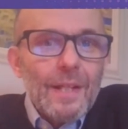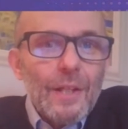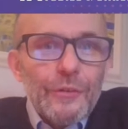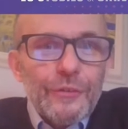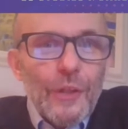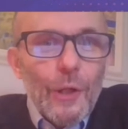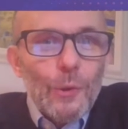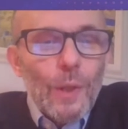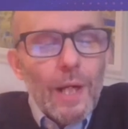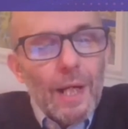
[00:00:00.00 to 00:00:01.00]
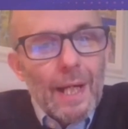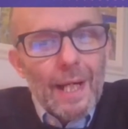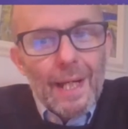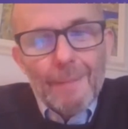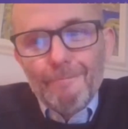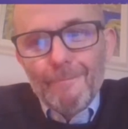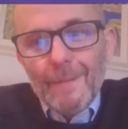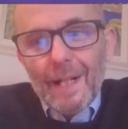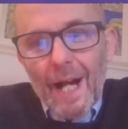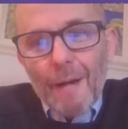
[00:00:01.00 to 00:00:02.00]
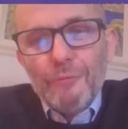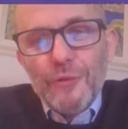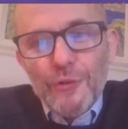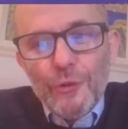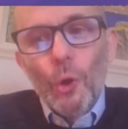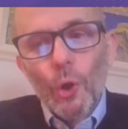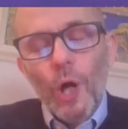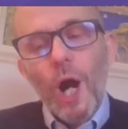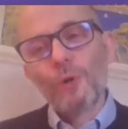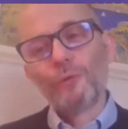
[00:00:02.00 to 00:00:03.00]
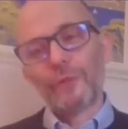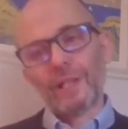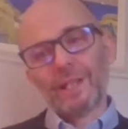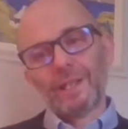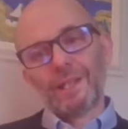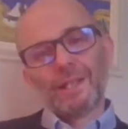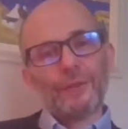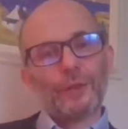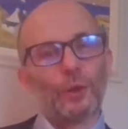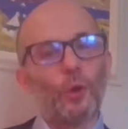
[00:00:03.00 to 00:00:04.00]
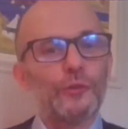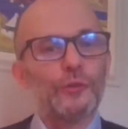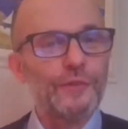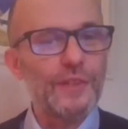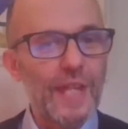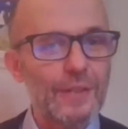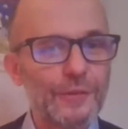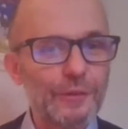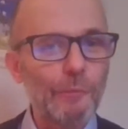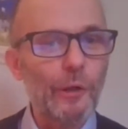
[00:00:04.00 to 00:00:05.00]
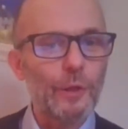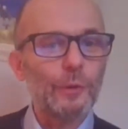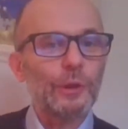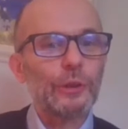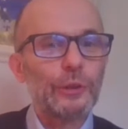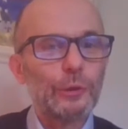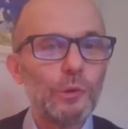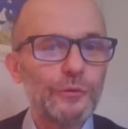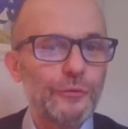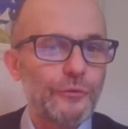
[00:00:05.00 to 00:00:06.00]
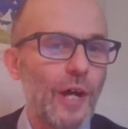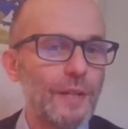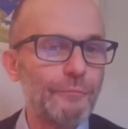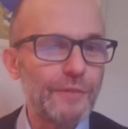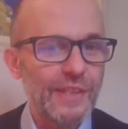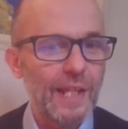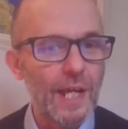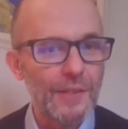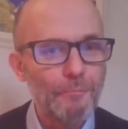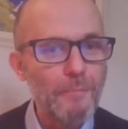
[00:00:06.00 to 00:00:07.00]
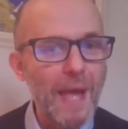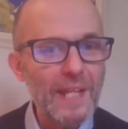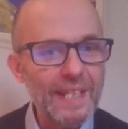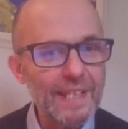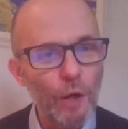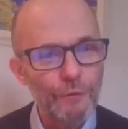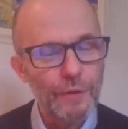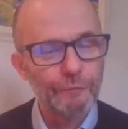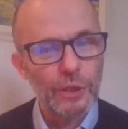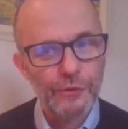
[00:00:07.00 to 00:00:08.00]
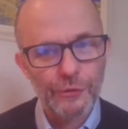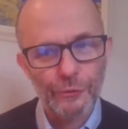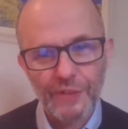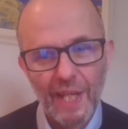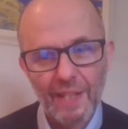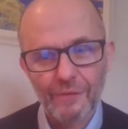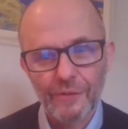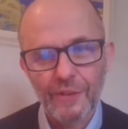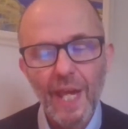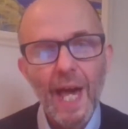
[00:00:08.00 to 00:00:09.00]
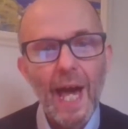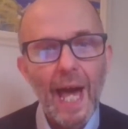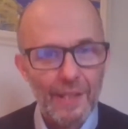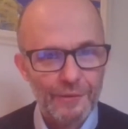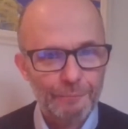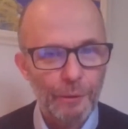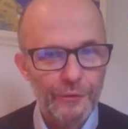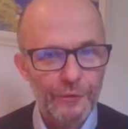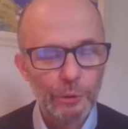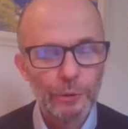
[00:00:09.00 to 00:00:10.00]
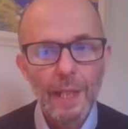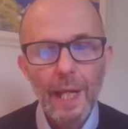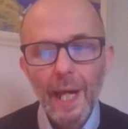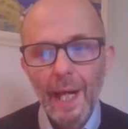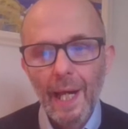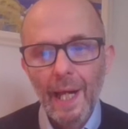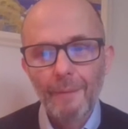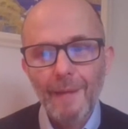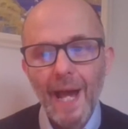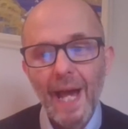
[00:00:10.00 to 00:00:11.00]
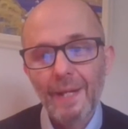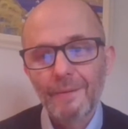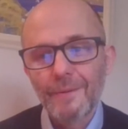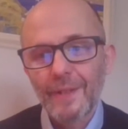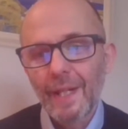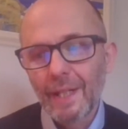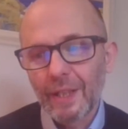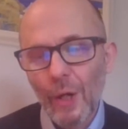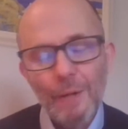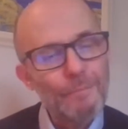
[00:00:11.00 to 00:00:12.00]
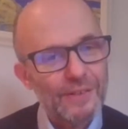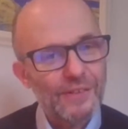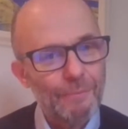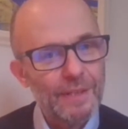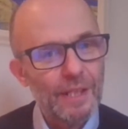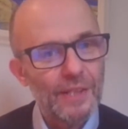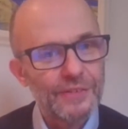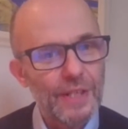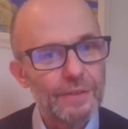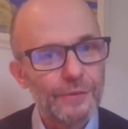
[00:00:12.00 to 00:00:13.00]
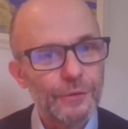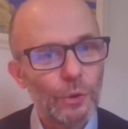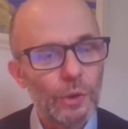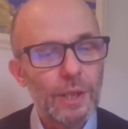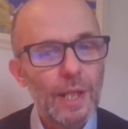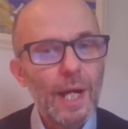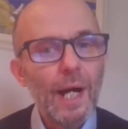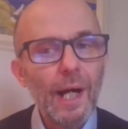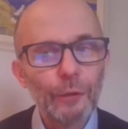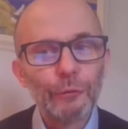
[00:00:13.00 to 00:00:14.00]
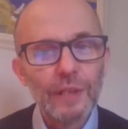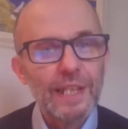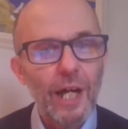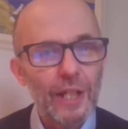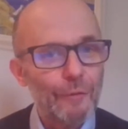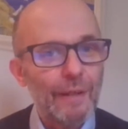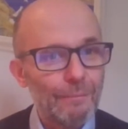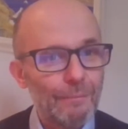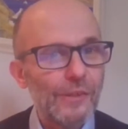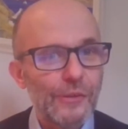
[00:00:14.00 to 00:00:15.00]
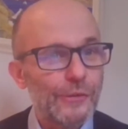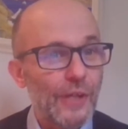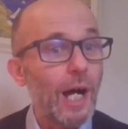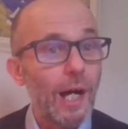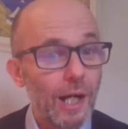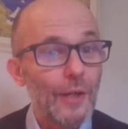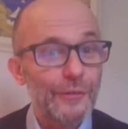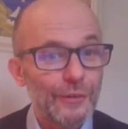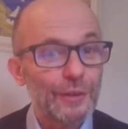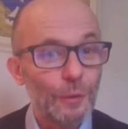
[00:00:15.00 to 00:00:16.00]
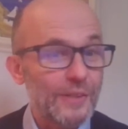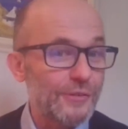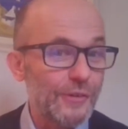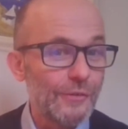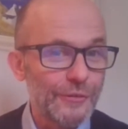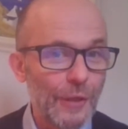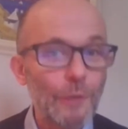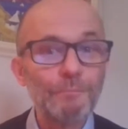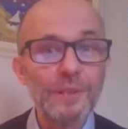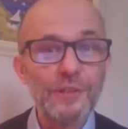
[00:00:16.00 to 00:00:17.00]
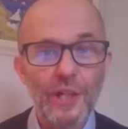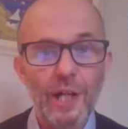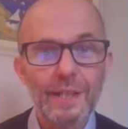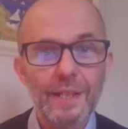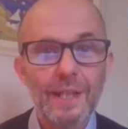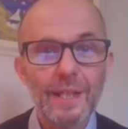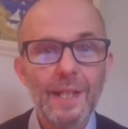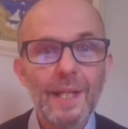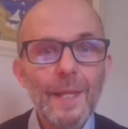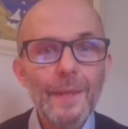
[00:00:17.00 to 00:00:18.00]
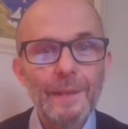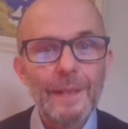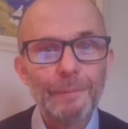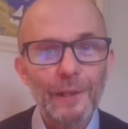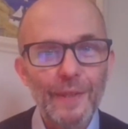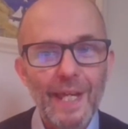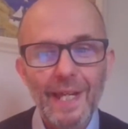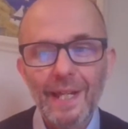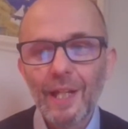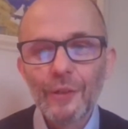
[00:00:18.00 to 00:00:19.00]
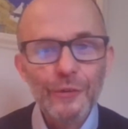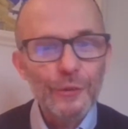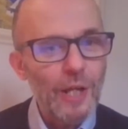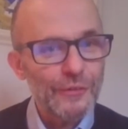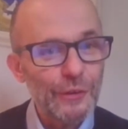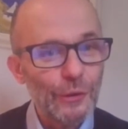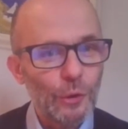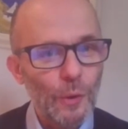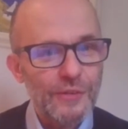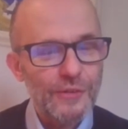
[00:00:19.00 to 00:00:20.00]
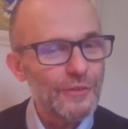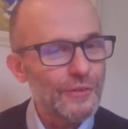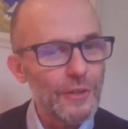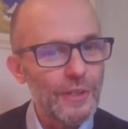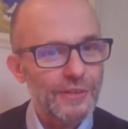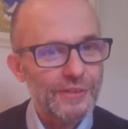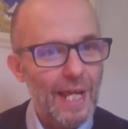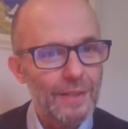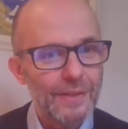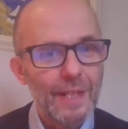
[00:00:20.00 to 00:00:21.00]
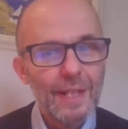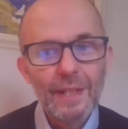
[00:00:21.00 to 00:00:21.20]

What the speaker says: So I'm sure over the course of today and tomorrow, you will try and visit as many of the virtual stands as possible. And going back to something I said in the talk, I really highly recommend you to ask questions. Don't be shy. The people are there to answer your questions on the stand.